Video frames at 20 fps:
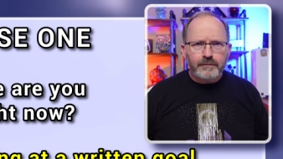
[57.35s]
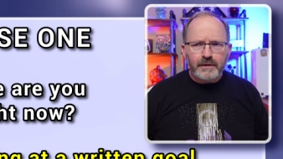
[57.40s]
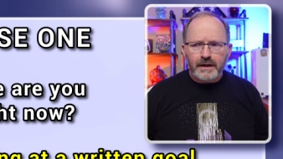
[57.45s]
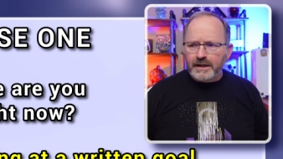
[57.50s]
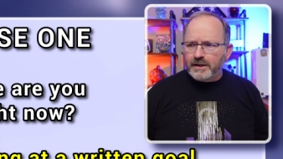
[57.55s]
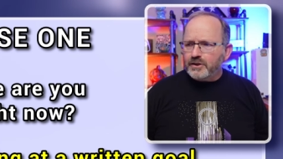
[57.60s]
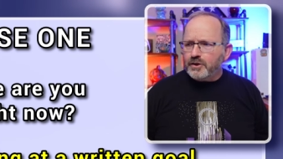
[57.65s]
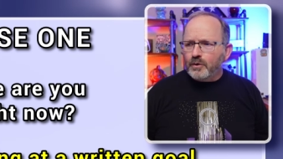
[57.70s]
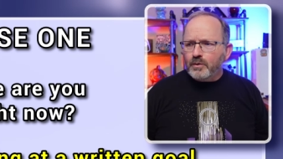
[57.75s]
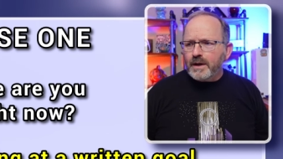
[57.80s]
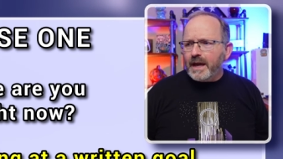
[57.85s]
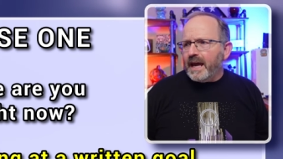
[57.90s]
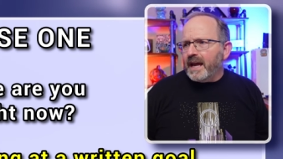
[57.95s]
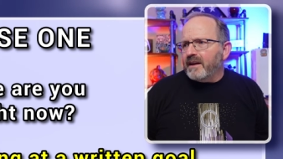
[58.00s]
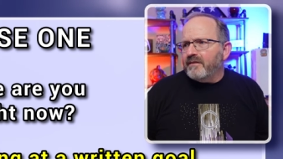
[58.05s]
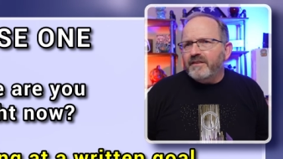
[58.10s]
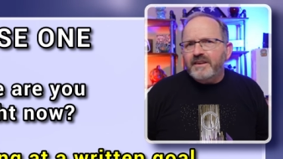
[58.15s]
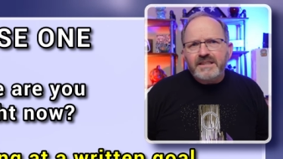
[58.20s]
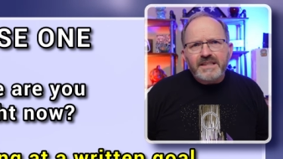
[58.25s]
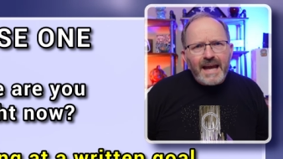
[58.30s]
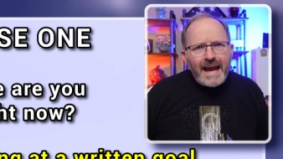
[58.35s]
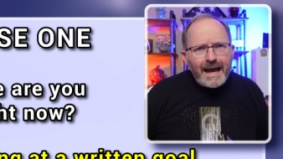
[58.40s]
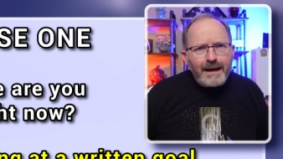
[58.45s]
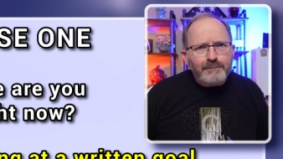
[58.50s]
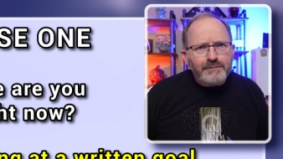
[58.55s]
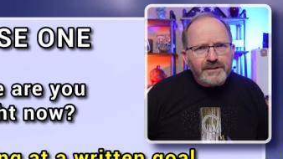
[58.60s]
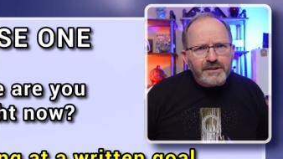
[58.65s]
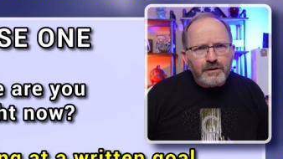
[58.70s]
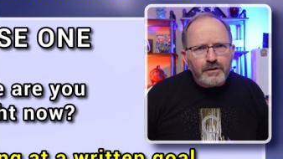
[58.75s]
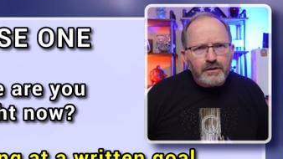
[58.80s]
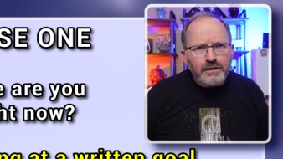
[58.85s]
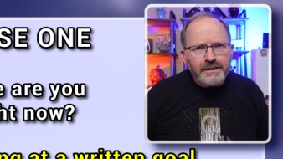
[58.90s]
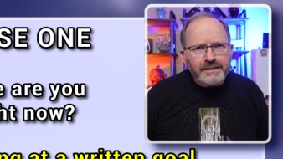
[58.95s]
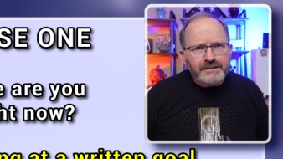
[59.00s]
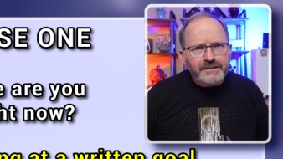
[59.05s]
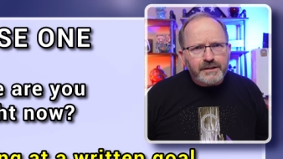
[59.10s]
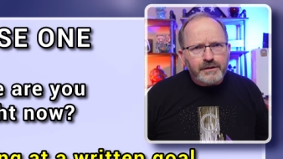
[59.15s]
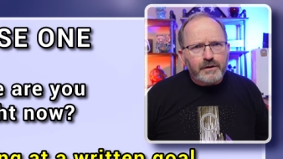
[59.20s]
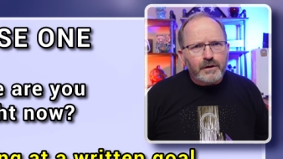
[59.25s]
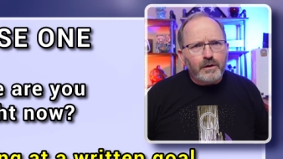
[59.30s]
And it's okay if it's absolutely
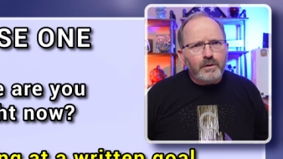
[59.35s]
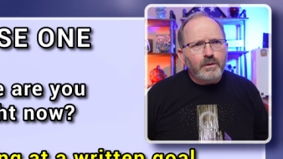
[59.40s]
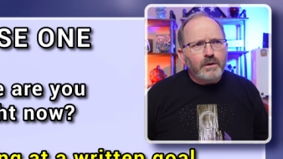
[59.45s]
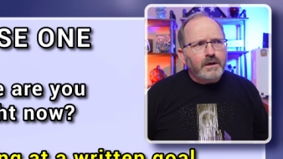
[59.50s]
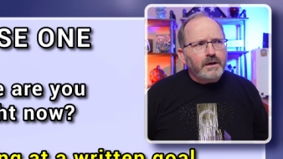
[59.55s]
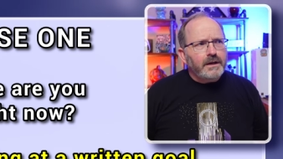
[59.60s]
zero.